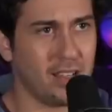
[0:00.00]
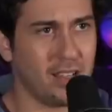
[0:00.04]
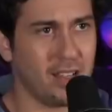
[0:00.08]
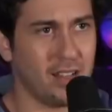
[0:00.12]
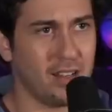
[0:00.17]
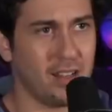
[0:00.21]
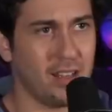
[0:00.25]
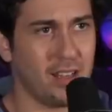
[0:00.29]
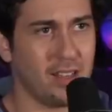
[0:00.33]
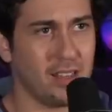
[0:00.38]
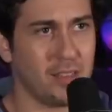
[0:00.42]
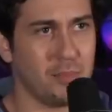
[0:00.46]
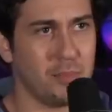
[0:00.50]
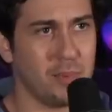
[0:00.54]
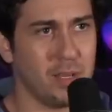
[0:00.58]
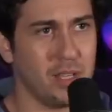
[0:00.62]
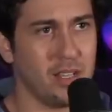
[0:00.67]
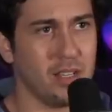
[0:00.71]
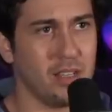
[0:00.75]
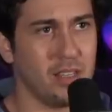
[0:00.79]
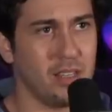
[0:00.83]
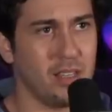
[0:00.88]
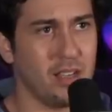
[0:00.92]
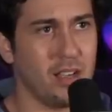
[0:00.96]
and I think
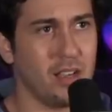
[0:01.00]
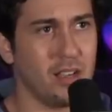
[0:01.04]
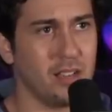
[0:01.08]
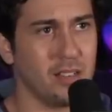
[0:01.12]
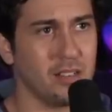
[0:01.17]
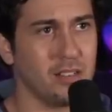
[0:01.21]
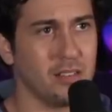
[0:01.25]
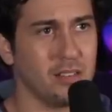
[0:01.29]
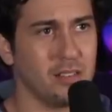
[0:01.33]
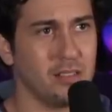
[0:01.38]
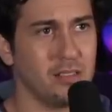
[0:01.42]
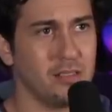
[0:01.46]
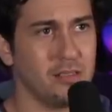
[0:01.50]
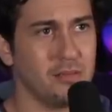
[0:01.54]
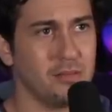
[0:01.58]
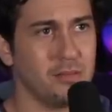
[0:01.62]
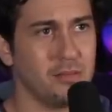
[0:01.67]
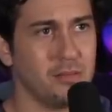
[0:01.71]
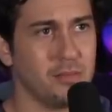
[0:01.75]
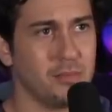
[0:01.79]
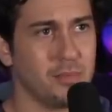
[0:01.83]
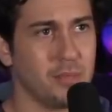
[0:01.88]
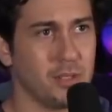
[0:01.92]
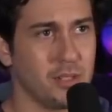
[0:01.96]
being a young
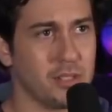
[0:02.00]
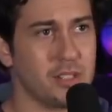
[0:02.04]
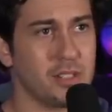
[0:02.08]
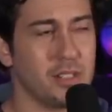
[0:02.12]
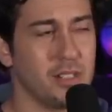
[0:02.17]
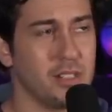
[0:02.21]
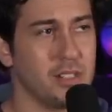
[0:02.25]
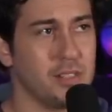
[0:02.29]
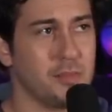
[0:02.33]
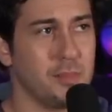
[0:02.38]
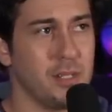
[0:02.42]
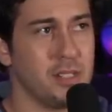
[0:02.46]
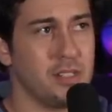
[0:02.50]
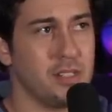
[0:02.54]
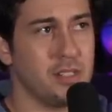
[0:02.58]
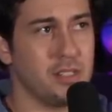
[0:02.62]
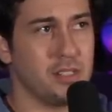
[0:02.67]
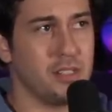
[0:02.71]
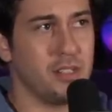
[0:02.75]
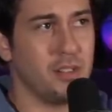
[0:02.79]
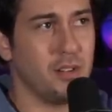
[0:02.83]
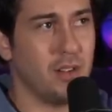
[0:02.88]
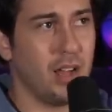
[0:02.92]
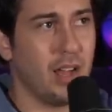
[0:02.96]
person in this
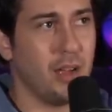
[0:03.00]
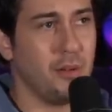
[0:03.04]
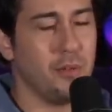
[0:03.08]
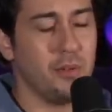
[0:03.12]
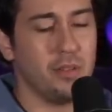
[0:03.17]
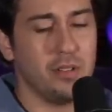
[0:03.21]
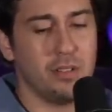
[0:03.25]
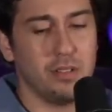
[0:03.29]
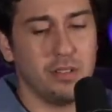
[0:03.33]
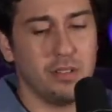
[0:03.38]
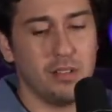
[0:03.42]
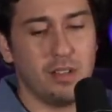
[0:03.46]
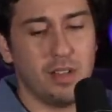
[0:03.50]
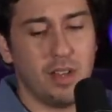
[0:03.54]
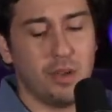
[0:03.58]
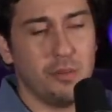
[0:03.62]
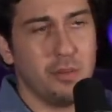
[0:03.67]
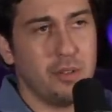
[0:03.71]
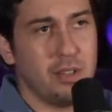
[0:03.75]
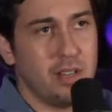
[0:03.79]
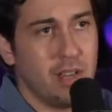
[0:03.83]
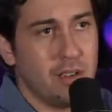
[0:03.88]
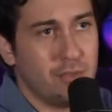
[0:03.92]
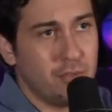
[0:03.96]
business, you know, I would I
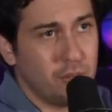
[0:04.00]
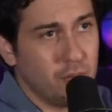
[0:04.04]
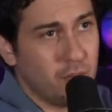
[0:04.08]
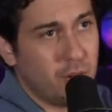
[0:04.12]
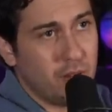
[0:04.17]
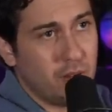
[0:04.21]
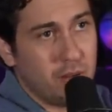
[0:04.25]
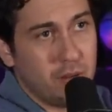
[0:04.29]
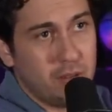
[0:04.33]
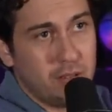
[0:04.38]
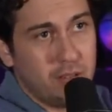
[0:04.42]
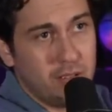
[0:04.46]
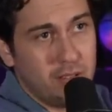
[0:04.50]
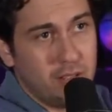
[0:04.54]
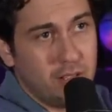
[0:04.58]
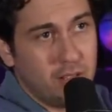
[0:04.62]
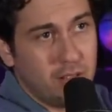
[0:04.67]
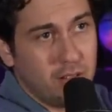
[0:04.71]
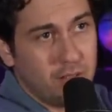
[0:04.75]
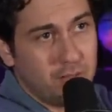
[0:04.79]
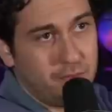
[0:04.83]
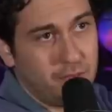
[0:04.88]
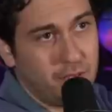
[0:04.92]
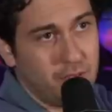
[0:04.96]
would never want you
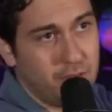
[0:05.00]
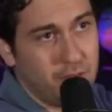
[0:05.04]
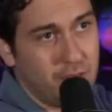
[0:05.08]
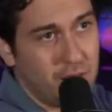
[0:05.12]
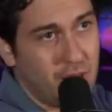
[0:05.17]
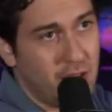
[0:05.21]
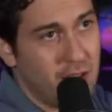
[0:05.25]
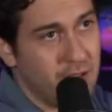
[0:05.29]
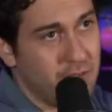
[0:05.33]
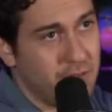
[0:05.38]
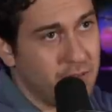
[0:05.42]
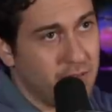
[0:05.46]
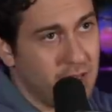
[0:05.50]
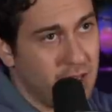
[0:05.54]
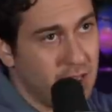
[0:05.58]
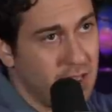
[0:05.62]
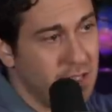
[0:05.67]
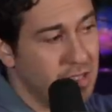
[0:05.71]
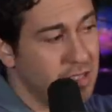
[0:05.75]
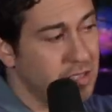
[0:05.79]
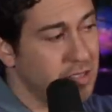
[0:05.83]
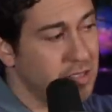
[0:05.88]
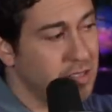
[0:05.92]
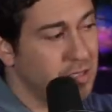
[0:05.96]
know if if I have
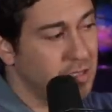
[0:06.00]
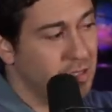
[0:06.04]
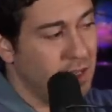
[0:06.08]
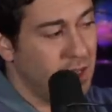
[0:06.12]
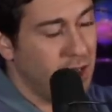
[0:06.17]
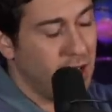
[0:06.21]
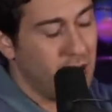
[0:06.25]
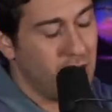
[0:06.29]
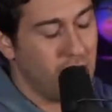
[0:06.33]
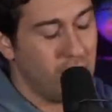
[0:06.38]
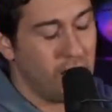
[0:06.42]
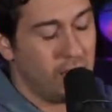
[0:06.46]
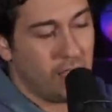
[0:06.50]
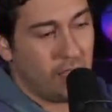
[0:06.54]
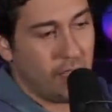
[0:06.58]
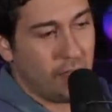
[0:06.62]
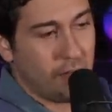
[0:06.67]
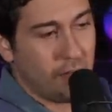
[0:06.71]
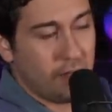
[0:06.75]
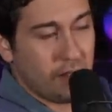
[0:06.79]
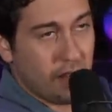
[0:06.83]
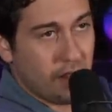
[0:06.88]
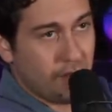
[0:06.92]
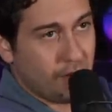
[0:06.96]
kids,
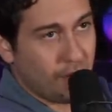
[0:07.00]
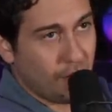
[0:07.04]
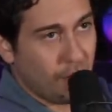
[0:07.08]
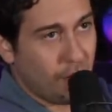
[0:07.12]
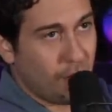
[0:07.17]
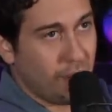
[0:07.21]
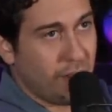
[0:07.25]
I've never